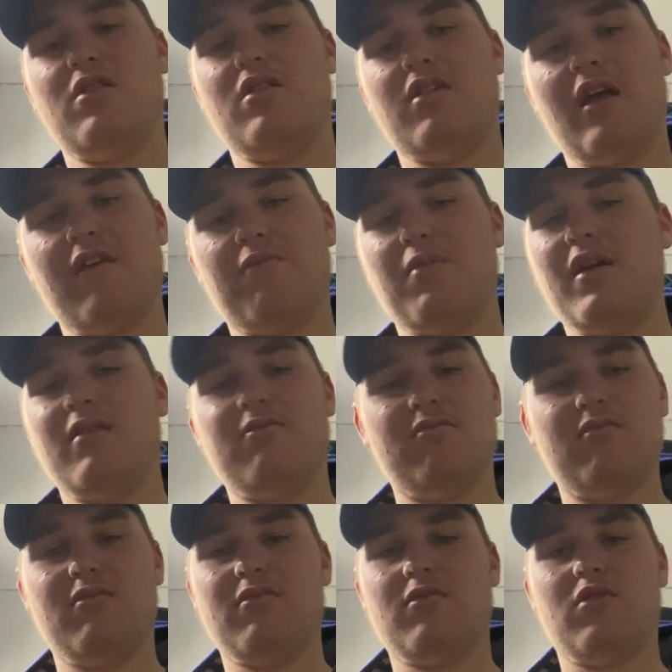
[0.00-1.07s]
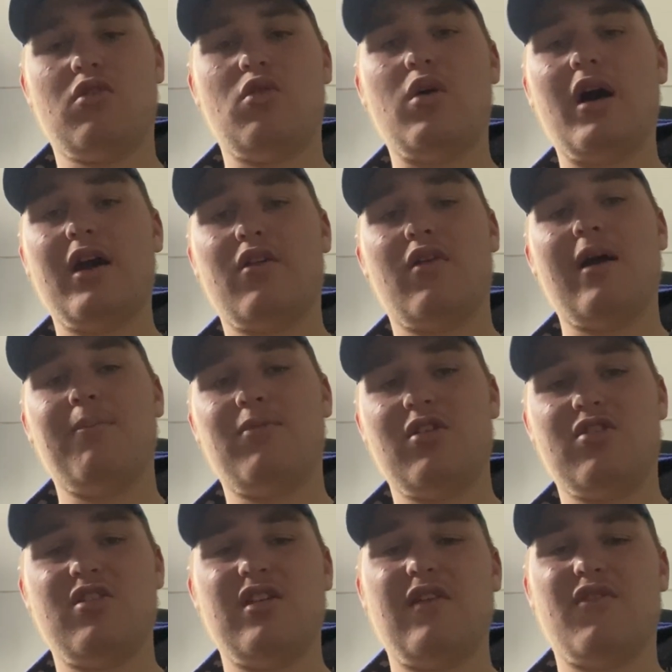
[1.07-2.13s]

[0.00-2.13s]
they've been quite crap this year.